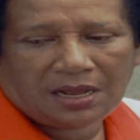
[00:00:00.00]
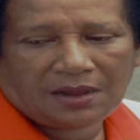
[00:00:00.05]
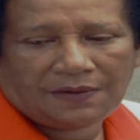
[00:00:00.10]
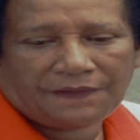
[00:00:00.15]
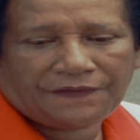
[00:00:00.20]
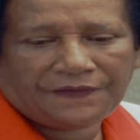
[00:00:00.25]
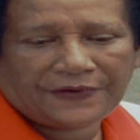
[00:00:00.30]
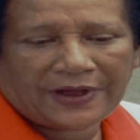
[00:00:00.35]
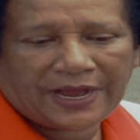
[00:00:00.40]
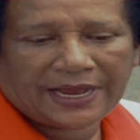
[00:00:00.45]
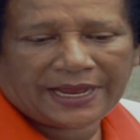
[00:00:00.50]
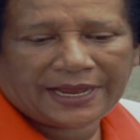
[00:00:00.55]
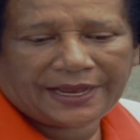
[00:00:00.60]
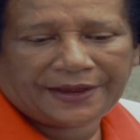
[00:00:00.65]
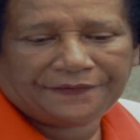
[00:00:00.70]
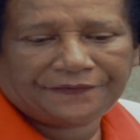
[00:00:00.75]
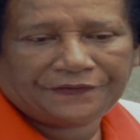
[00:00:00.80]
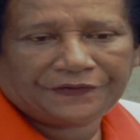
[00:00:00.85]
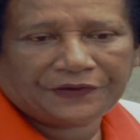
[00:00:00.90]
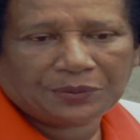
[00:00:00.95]

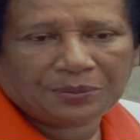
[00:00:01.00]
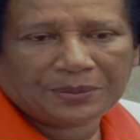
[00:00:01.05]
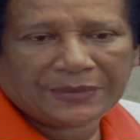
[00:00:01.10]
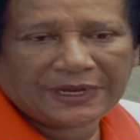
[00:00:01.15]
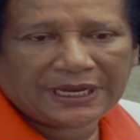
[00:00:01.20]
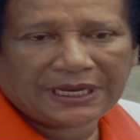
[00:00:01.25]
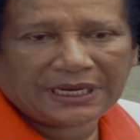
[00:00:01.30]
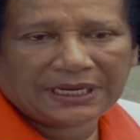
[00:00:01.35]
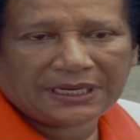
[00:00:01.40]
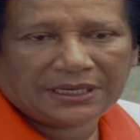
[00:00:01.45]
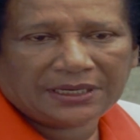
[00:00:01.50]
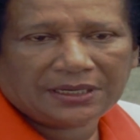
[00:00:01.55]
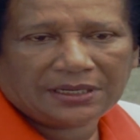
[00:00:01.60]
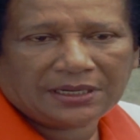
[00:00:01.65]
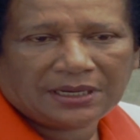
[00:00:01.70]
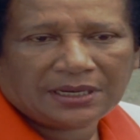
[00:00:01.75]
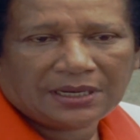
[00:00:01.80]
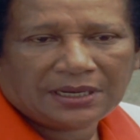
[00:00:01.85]
fine for me